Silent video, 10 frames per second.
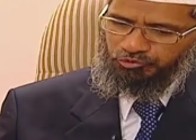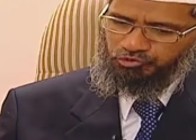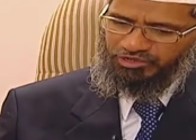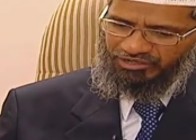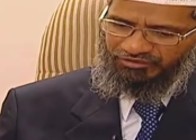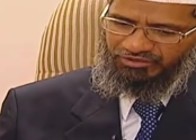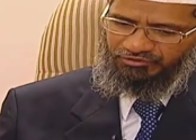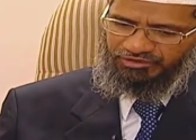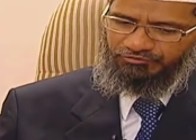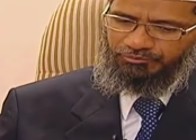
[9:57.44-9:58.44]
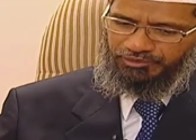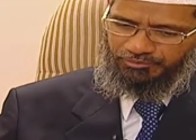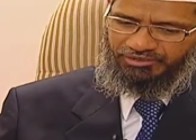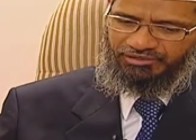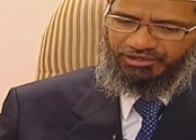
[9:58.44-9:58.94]
I spoke to anyone with different
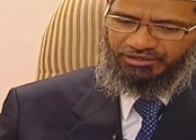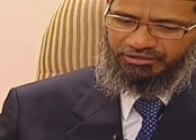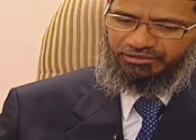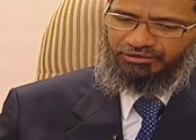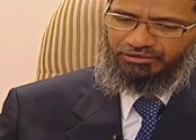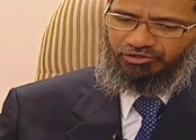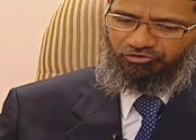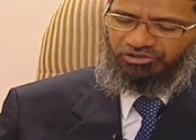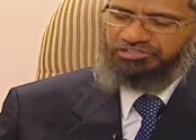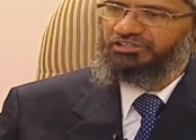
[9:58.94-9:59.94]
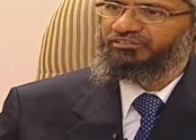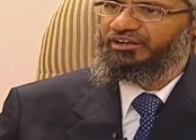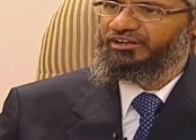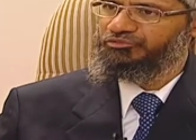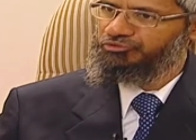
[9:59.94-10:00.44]
people regarding religion,
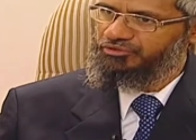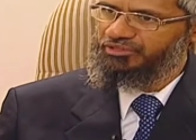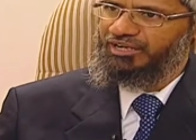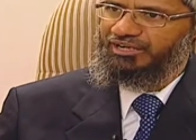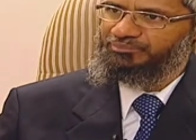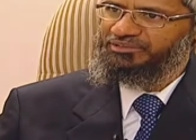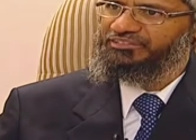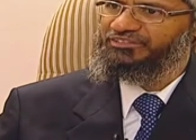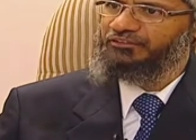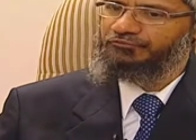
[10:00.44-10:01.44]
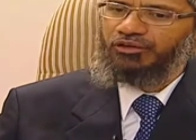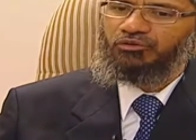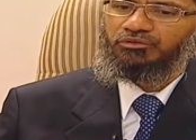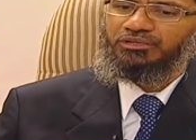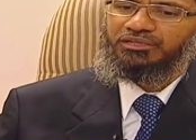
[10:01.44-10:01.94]
regarding truth, regarding peace, I
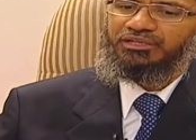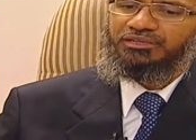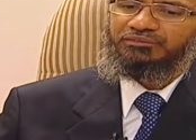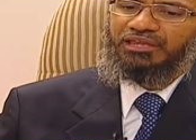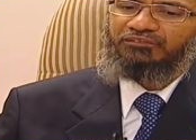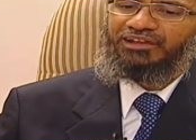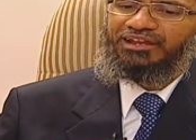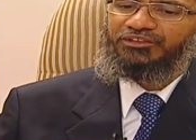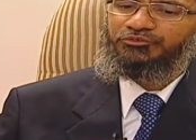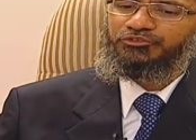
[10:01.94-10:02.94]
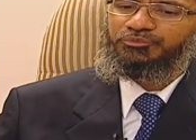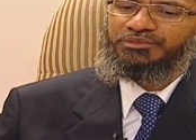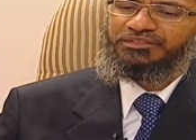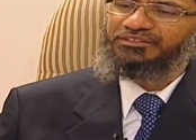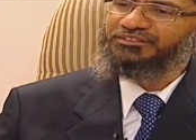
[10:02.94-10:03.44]
found that while I used to
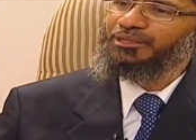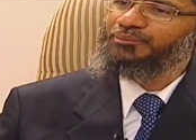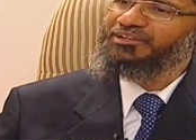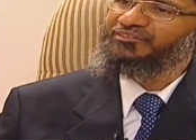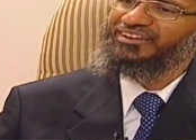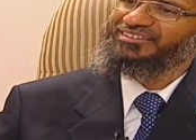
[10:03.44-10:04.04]
speak, the stammering